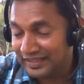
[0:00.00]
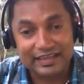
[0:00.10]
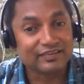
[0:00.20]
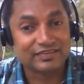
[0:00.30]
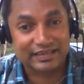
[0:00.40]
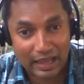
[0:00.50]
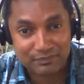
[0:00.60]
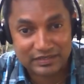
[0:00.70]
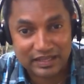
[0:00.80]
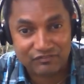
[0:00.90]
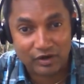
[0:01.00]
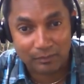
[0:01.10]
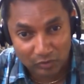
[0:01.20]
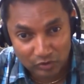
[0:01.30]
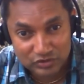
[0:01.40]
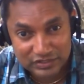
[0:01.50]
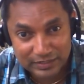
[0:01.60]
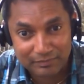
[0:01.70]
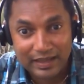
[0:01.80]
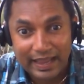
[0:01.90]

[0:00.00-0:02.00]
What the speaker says: is the captain of our polo team